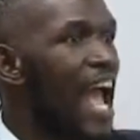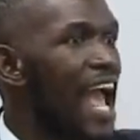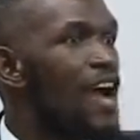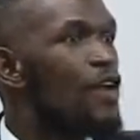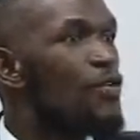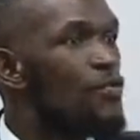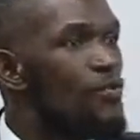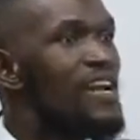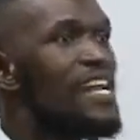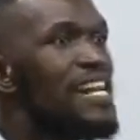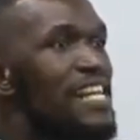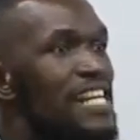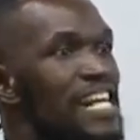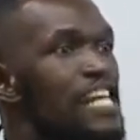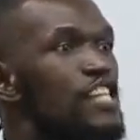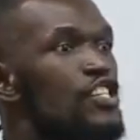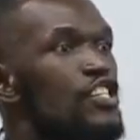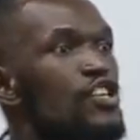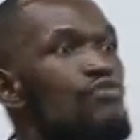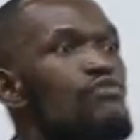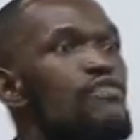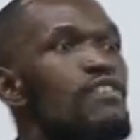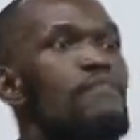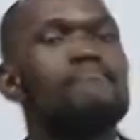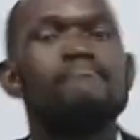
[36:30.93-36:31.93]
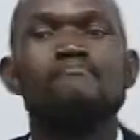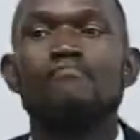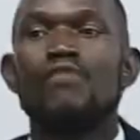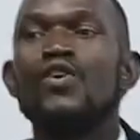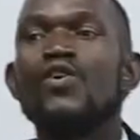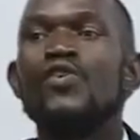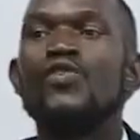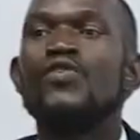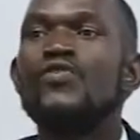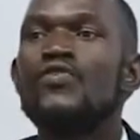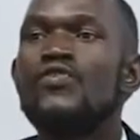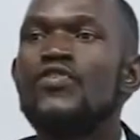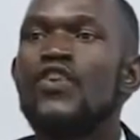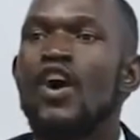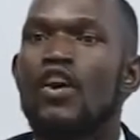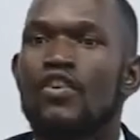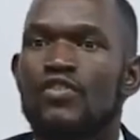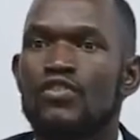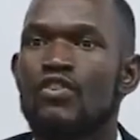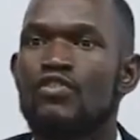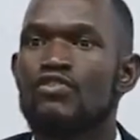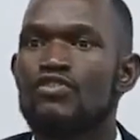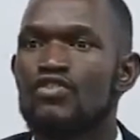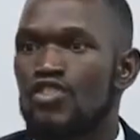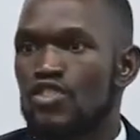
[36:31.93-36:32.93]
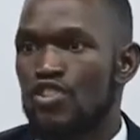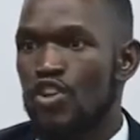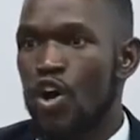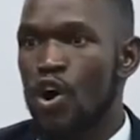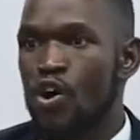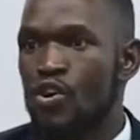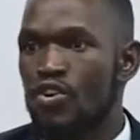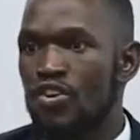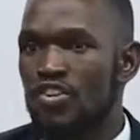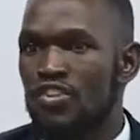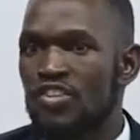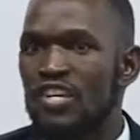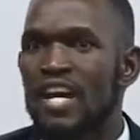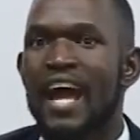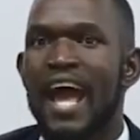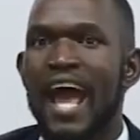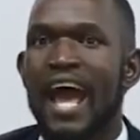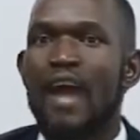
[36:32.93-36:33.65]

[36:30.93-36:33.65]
And we need to remove those stones.